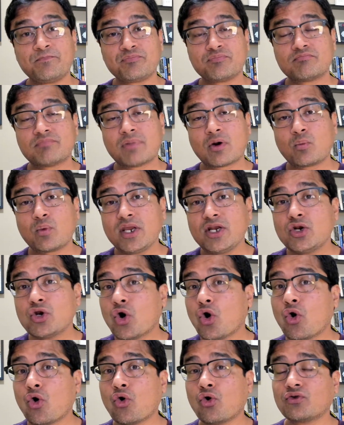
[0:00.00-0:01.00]
But we
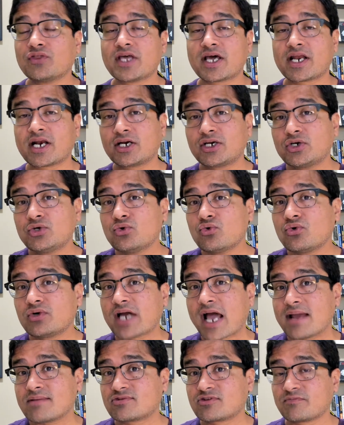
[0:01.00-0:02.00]
know there are 2
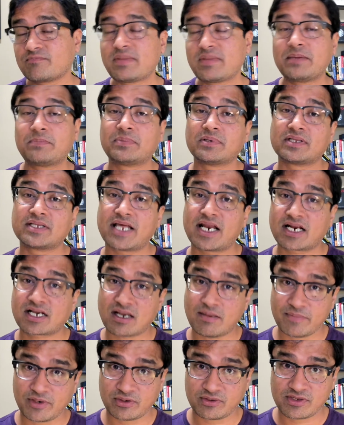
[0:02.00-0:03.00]
types of people that are
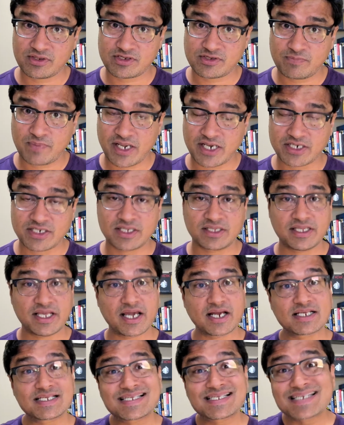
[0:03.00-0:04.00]
coming to this page. There
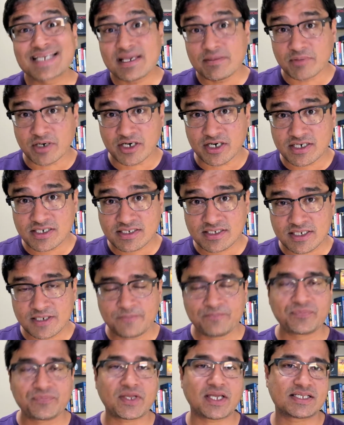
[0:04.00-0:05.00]
are skimmers,
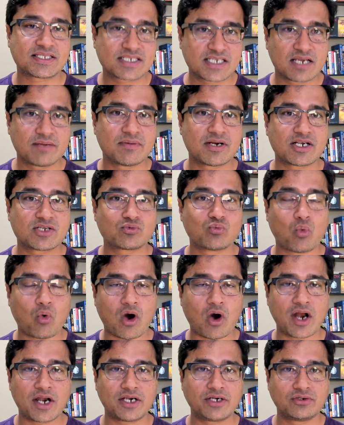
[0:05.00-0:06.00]
and skimmers
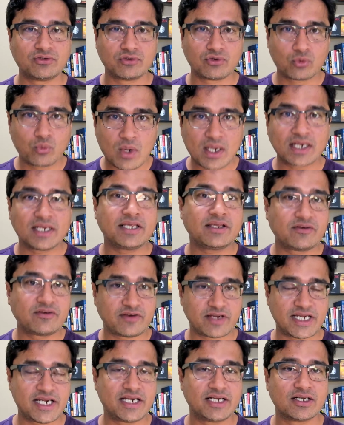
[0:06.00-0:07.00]
want to quickly
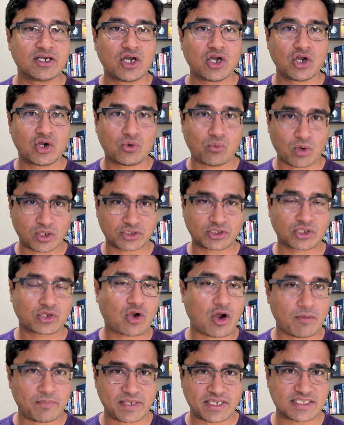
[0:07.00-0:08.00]
read what the
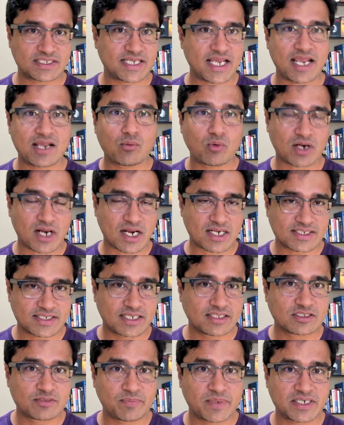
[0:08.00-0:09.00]
copy is saying, what our
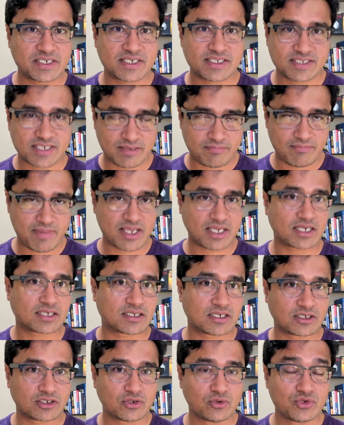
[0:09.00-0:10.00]
sales pitch is, and make a
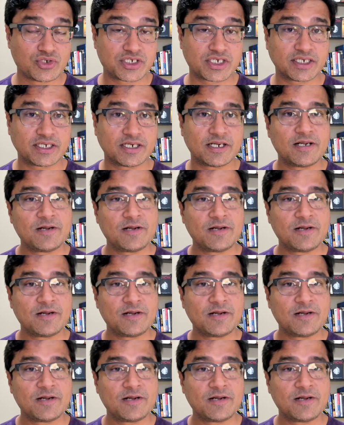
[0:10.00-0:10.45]
conclusion.